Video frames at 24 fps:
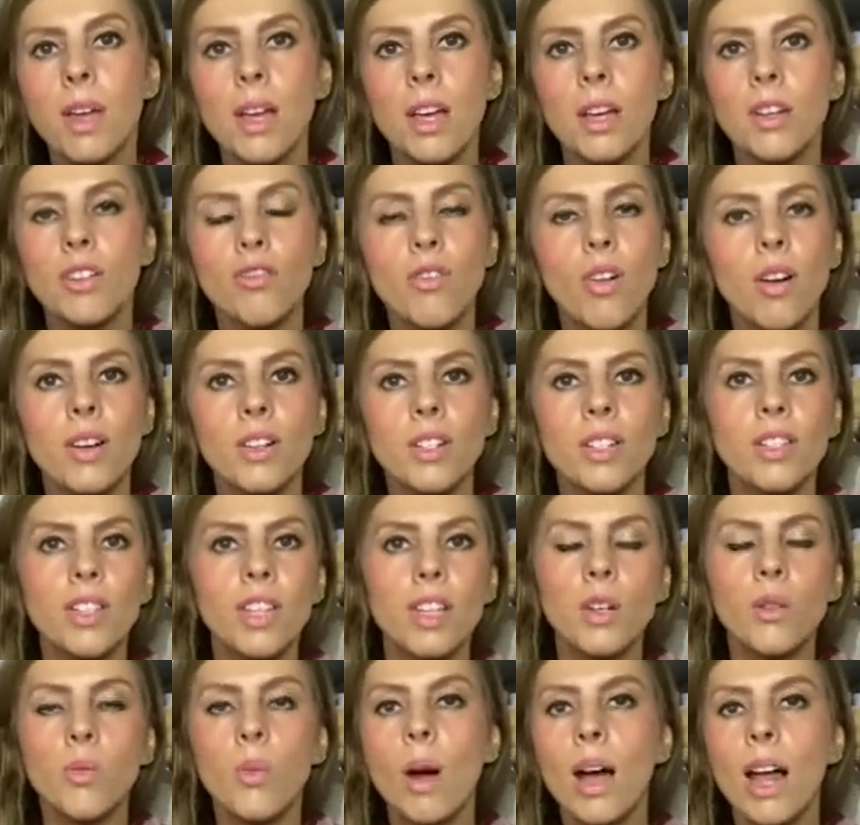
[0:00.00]
trying to
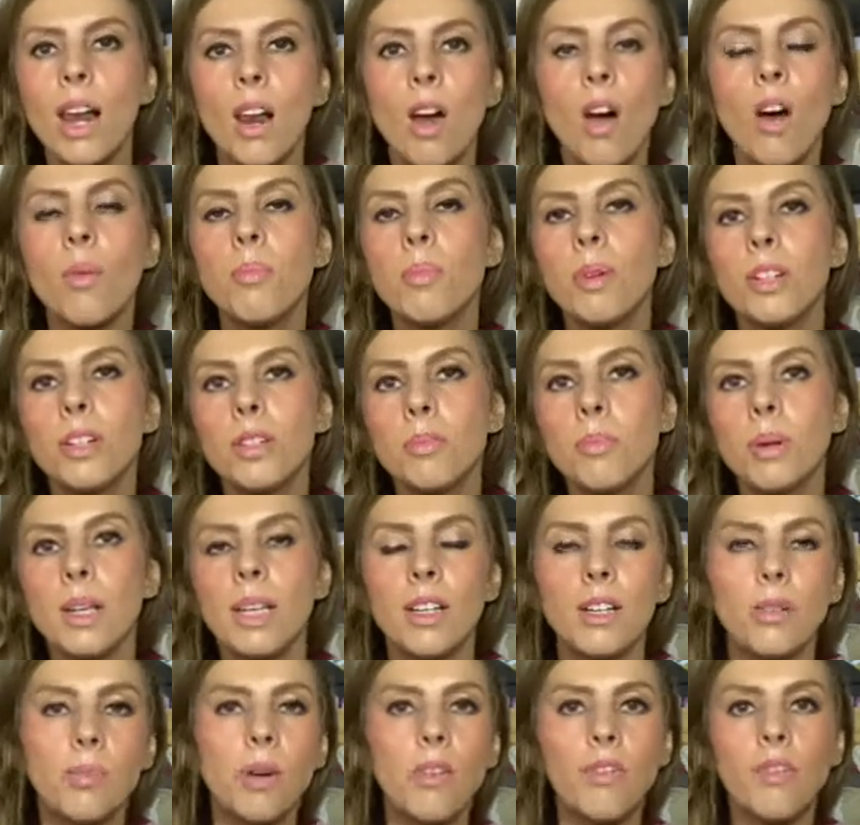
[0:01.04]
think, well, I'm not a big,
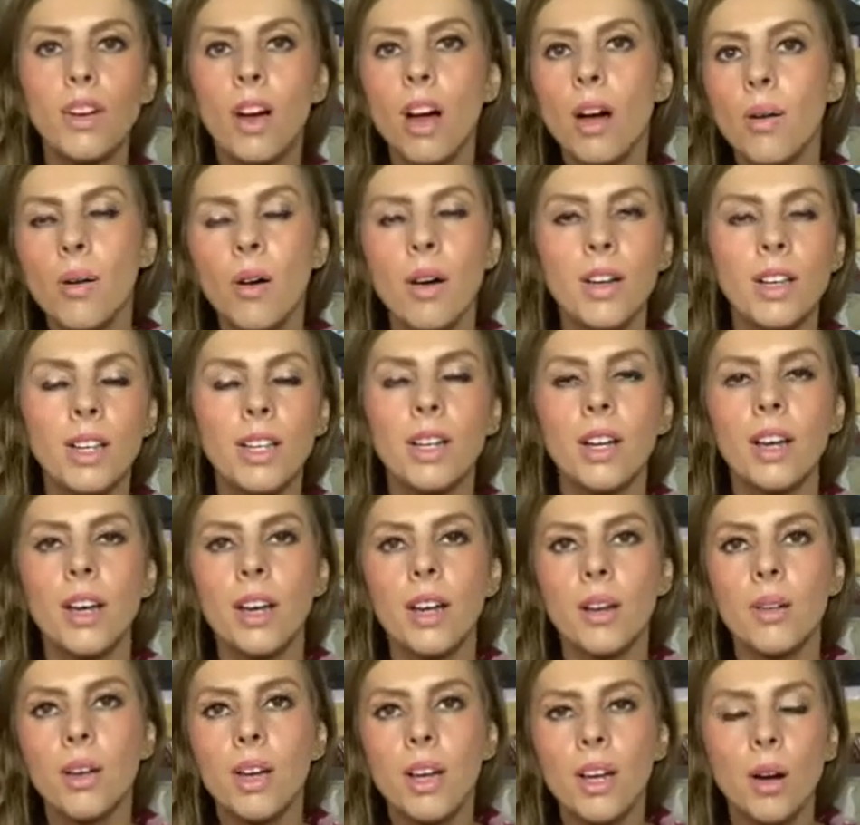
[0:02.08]
but I've got, uh, you
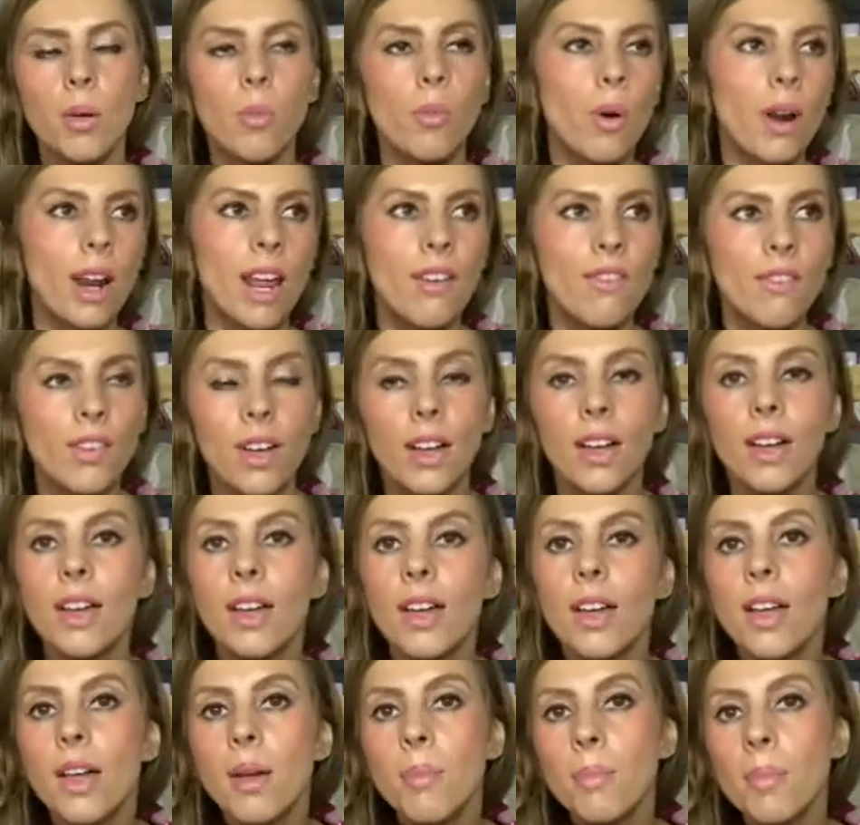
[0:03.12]
know, whatever.
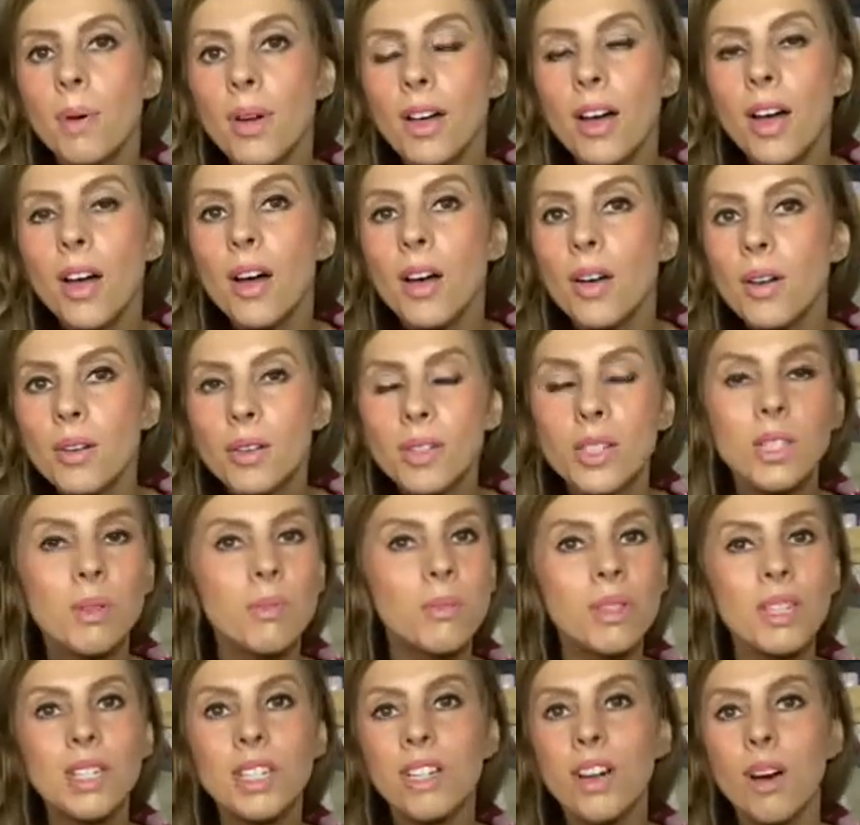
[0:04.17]
But uh, some
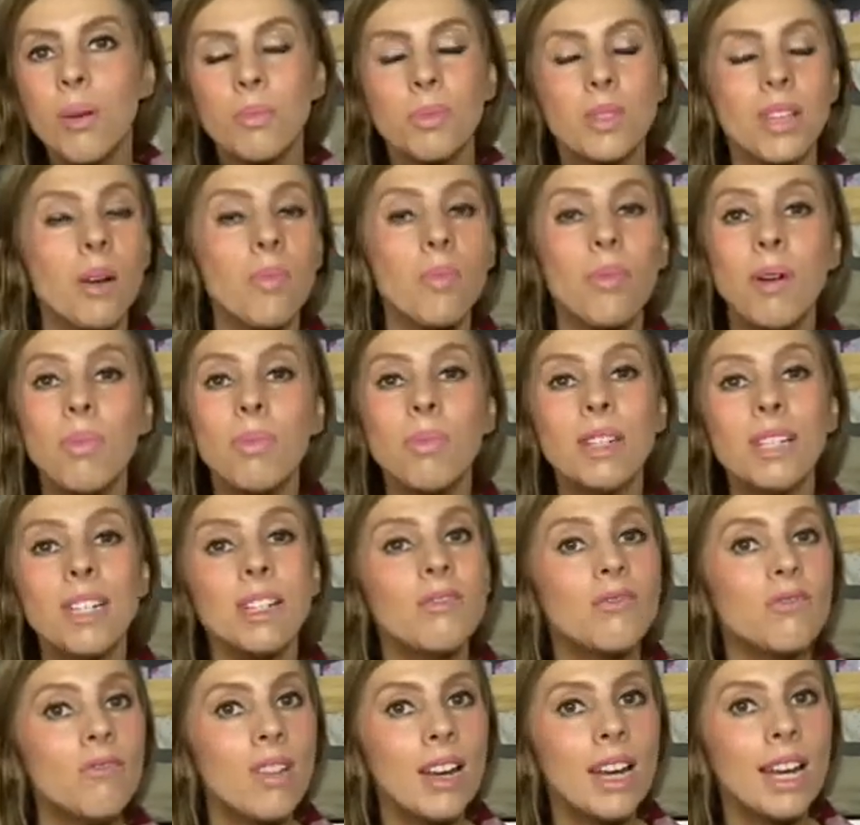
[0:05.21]
of the times I probably
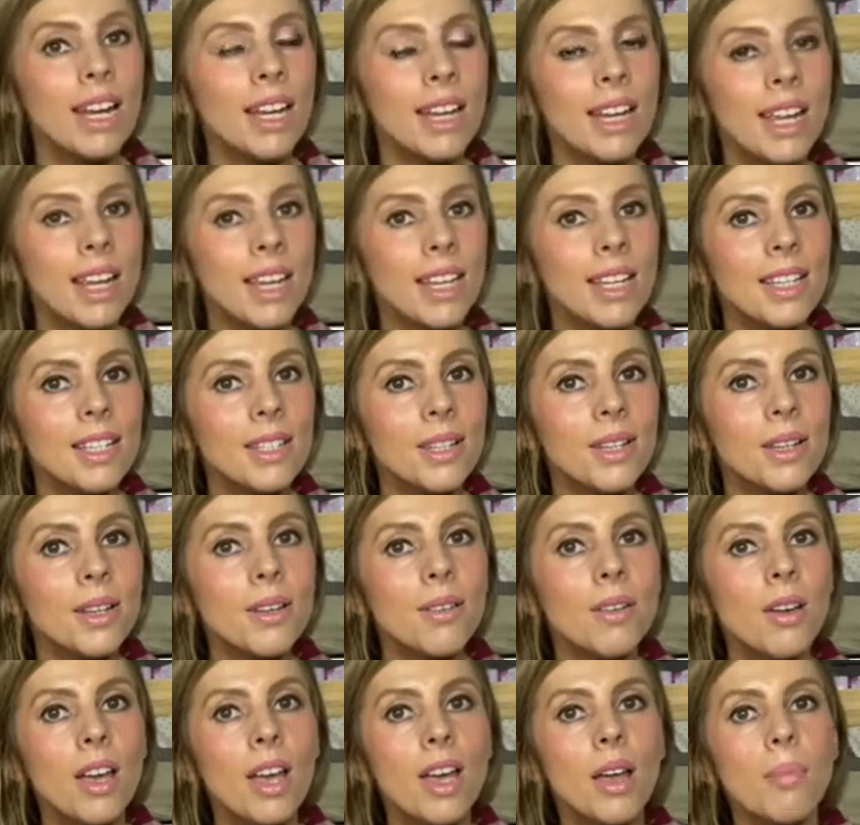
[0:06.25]
didn't really need to
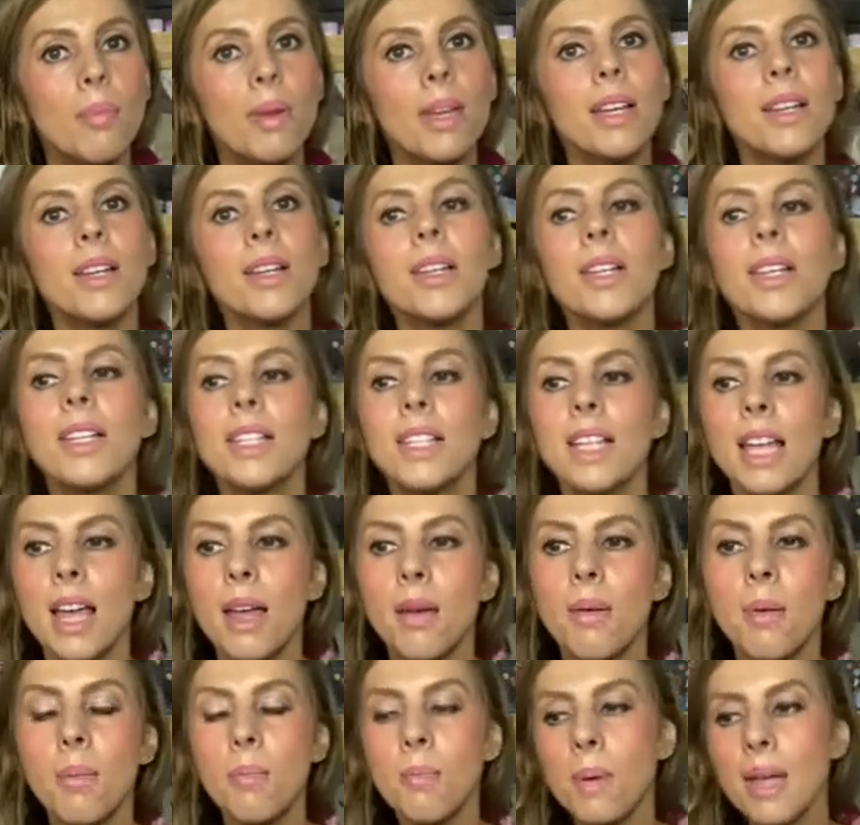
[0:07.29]
because
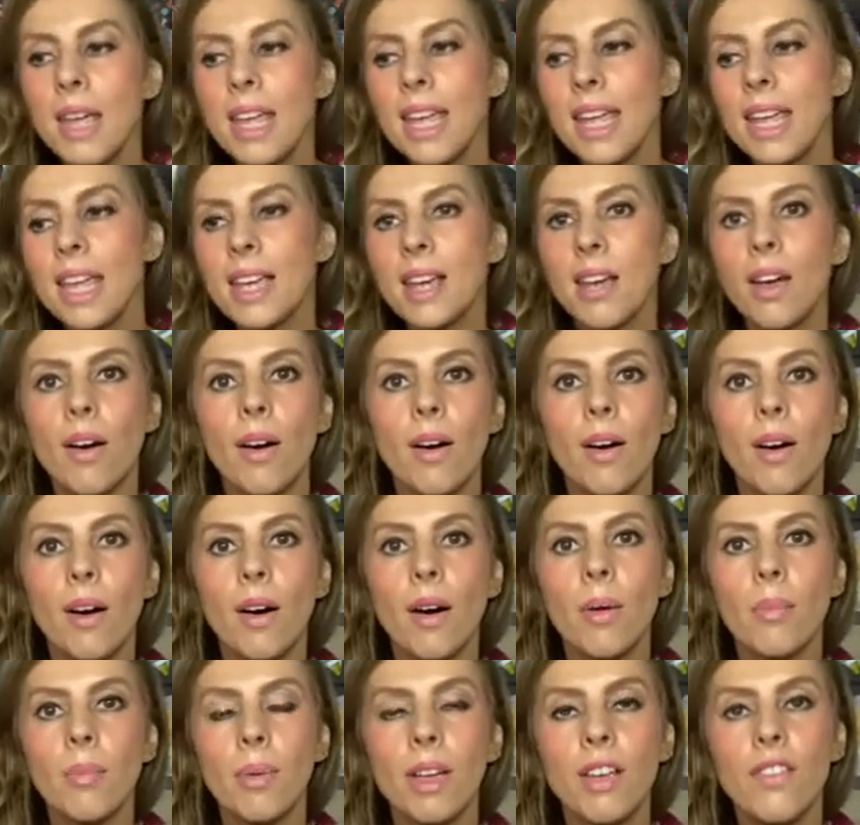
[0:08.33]
um, B cup,
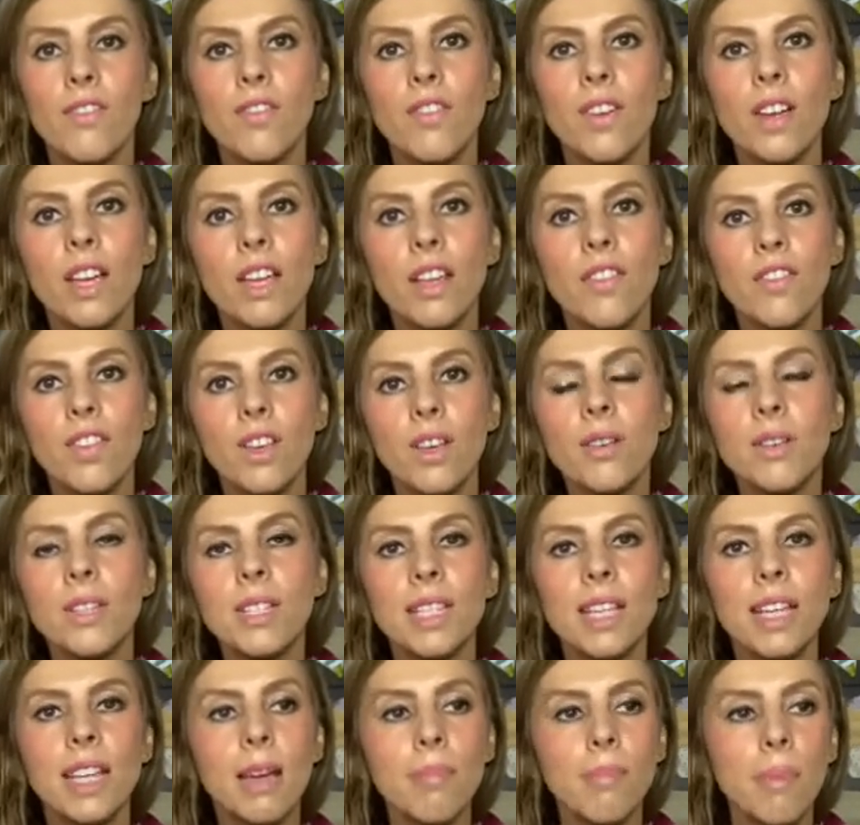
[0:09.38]
if, if you
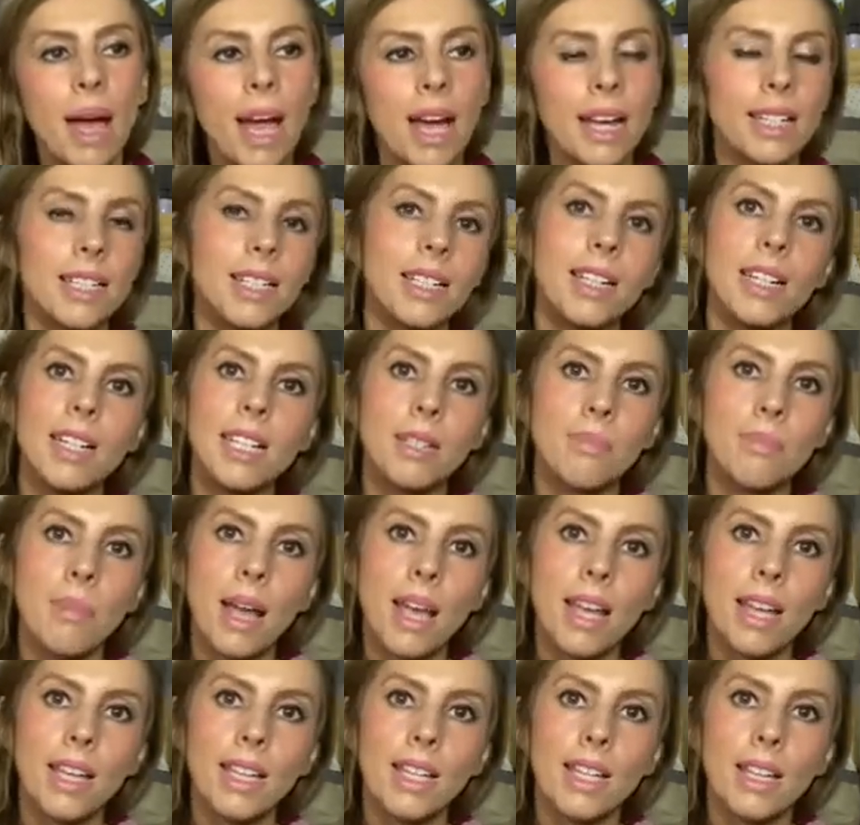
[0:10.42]
see a pattern is
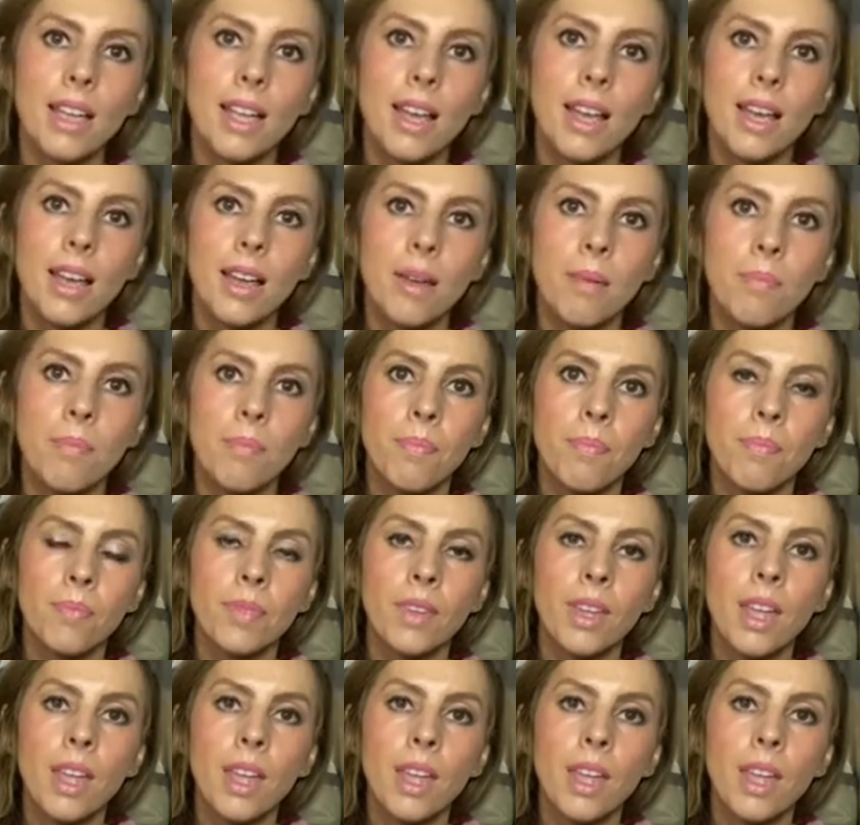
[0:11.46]
based, um,